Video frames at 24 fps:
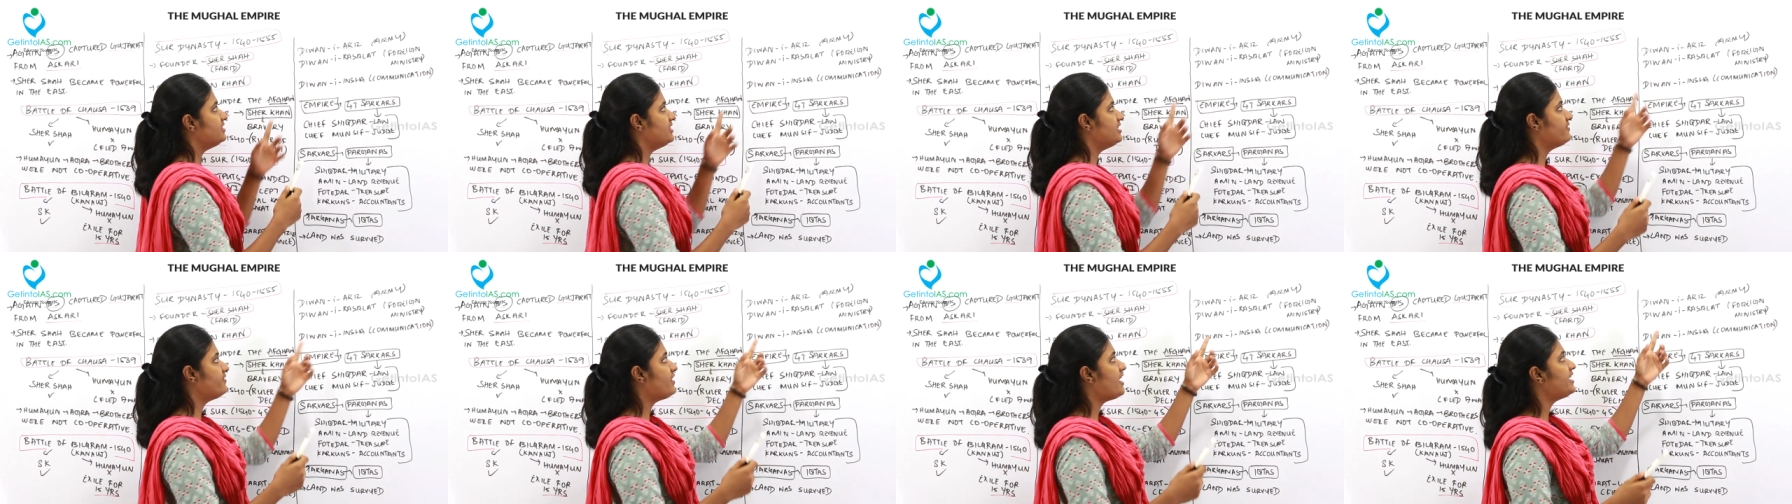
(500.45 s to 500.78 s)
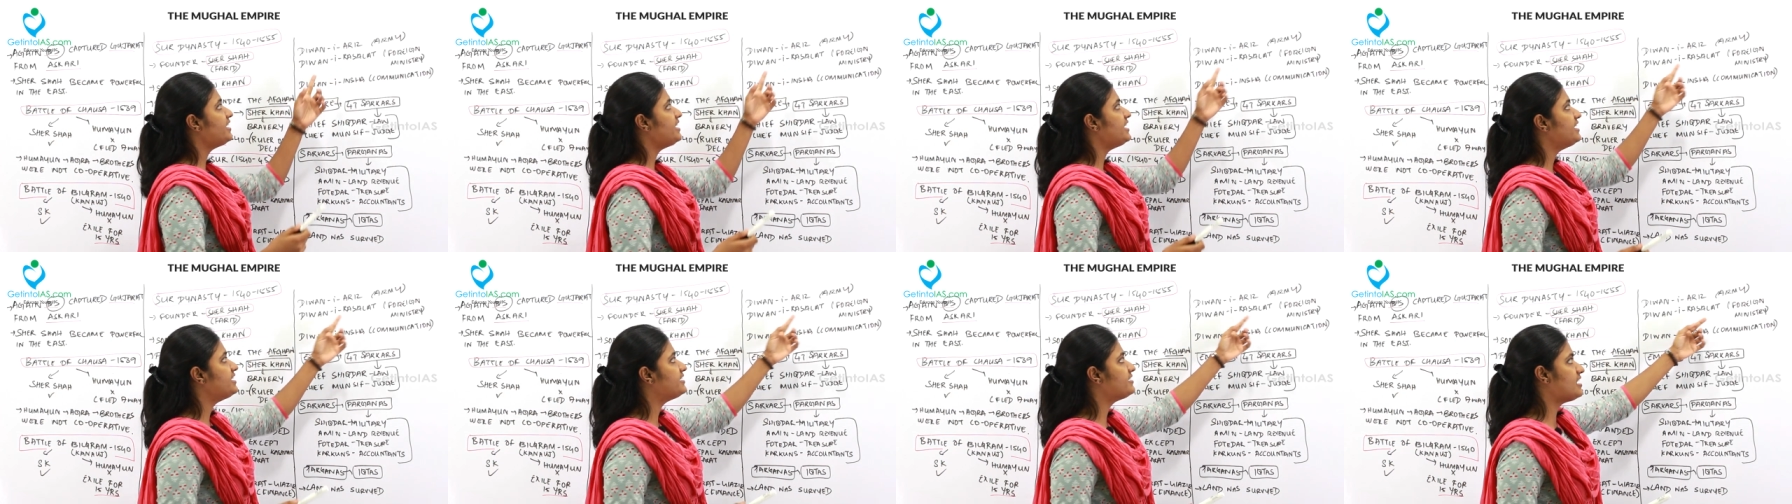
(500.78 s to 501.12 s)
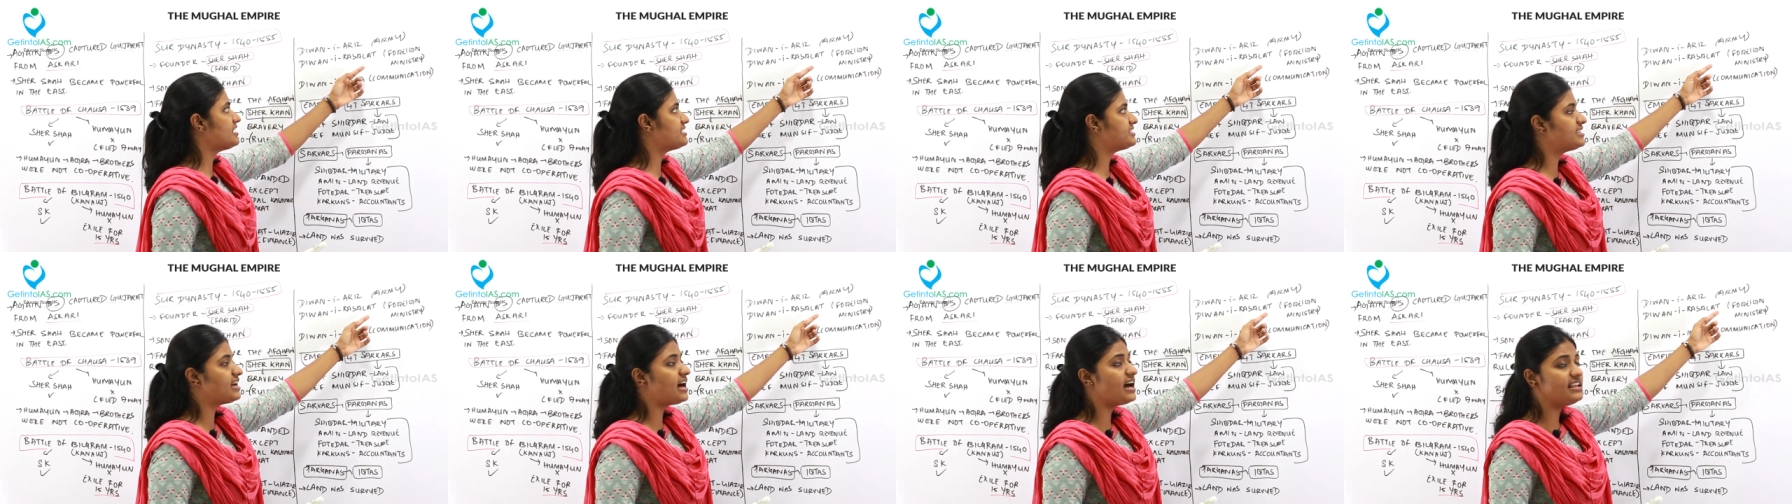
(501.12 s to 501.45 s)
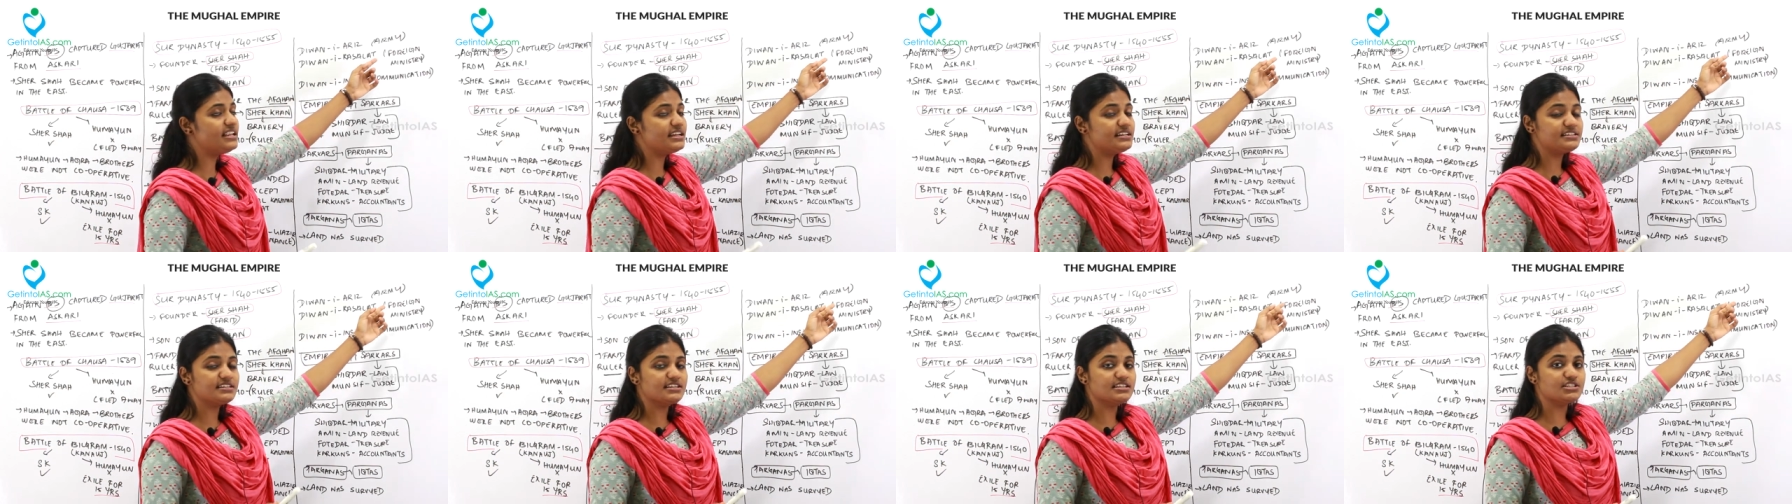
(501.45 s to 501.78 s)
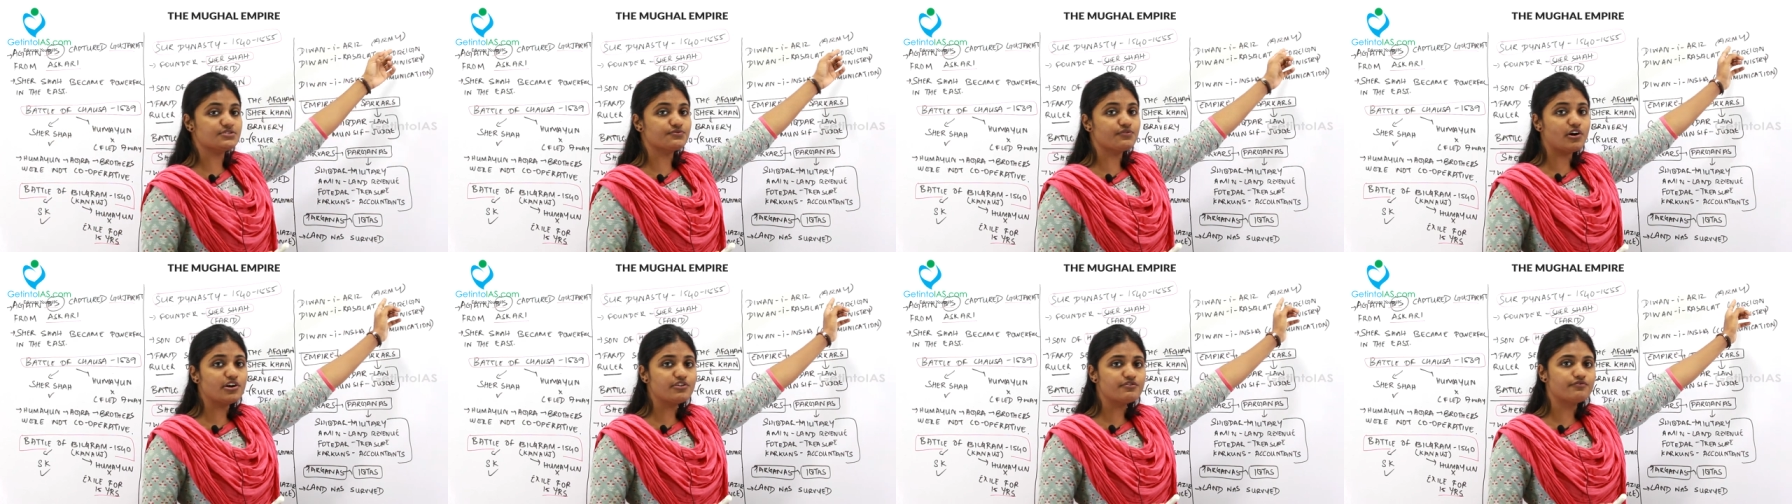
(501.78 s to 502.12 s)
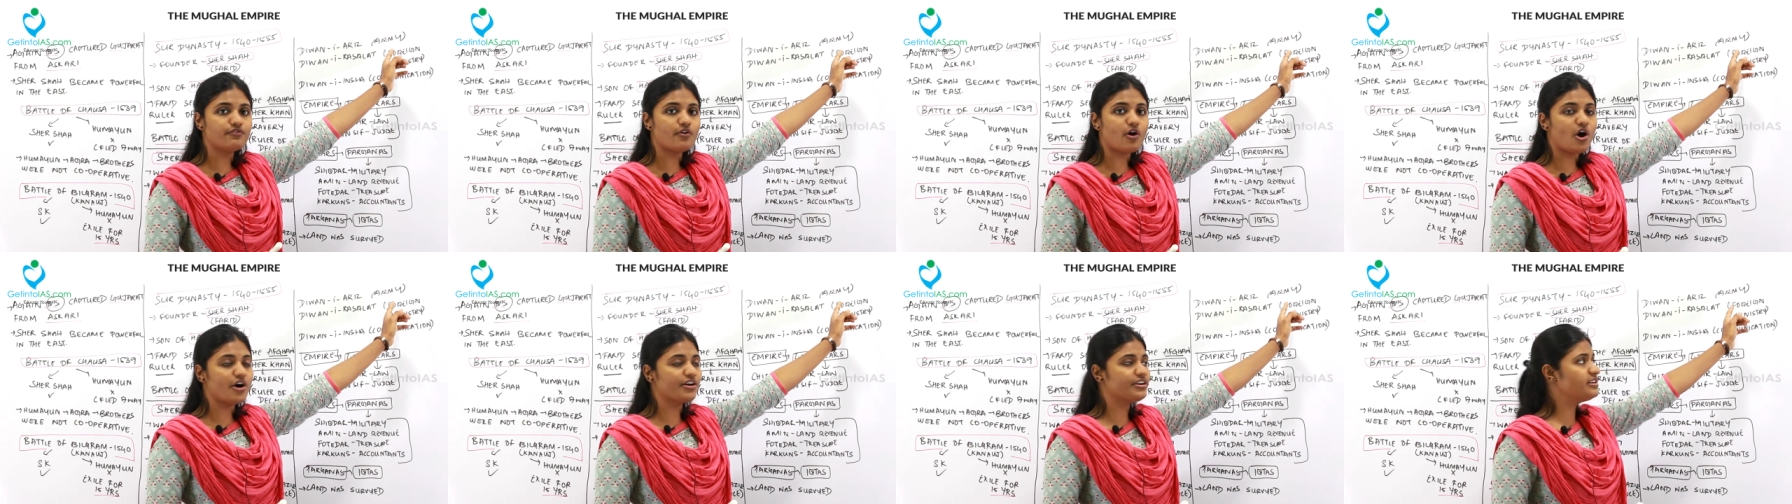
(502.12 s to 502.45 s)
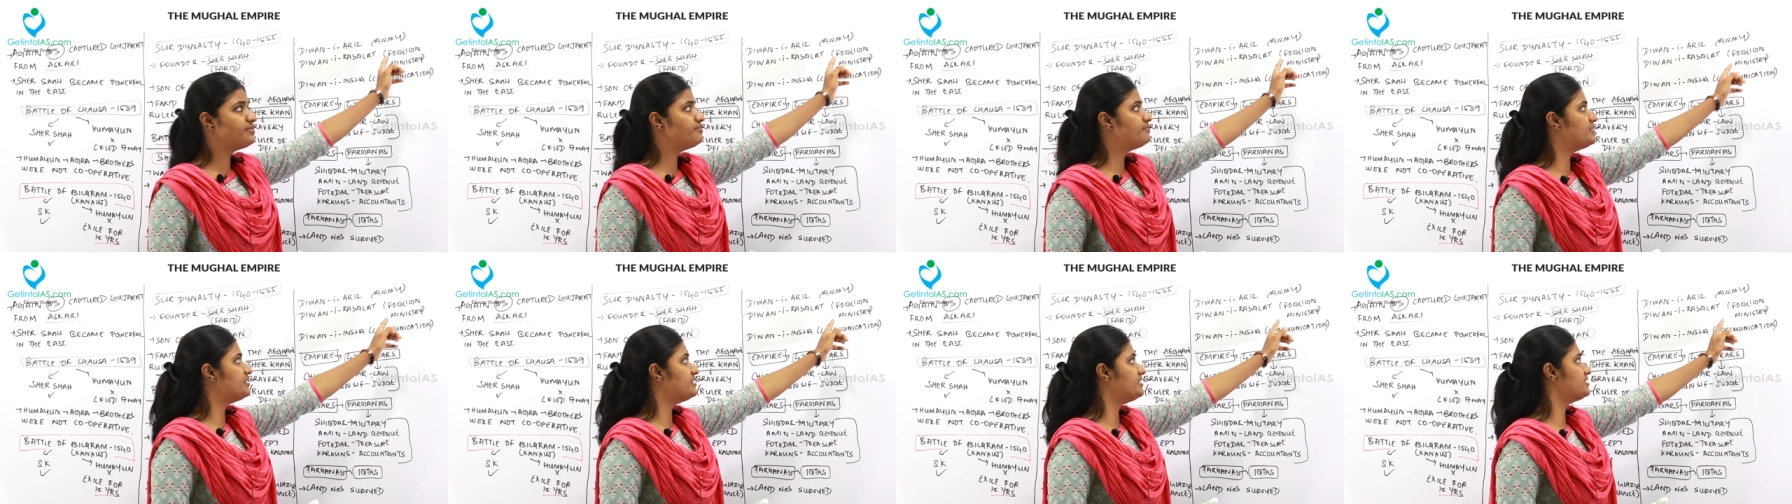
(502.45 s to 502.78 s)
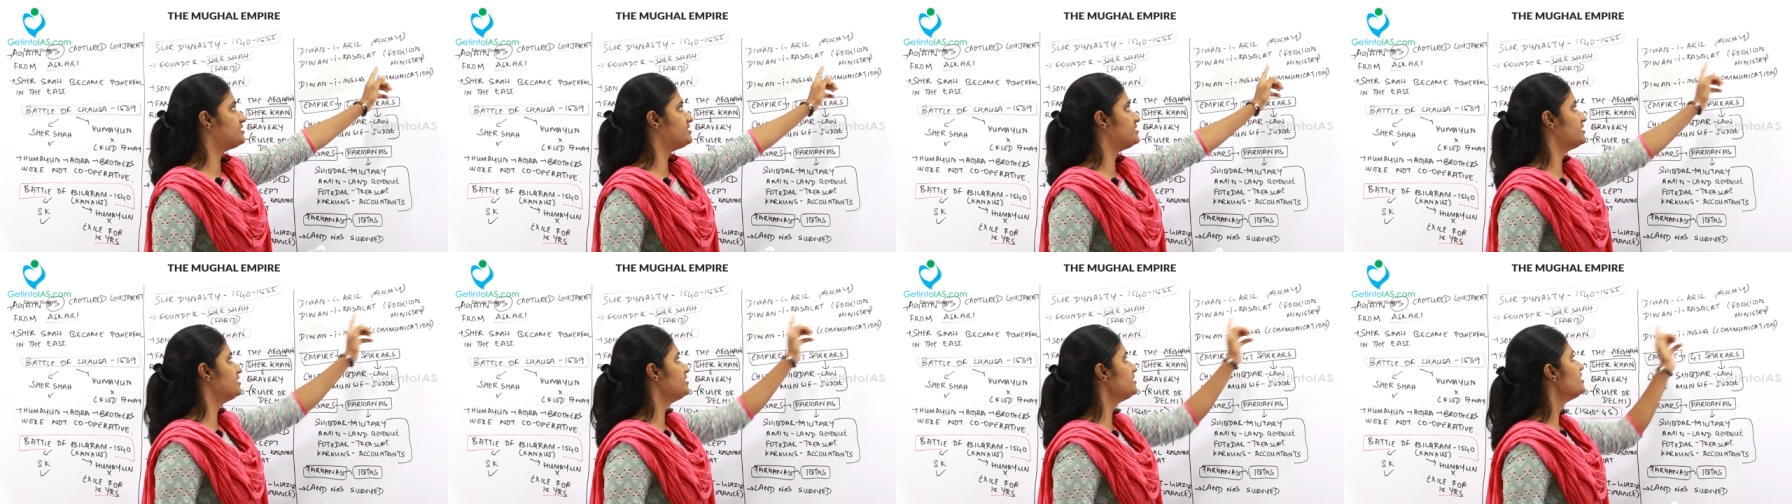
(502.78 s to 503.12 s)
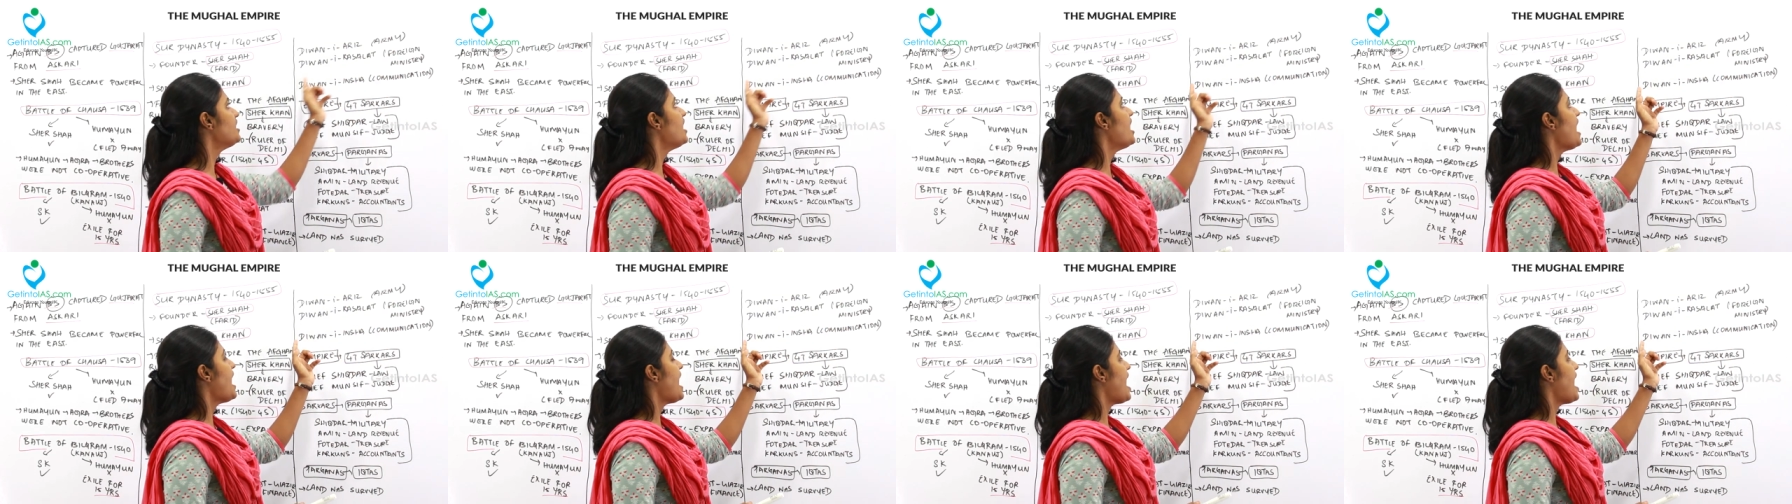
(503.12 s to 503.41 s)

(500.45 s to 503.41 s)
Diwan-e-Rasalat is for foreign minister,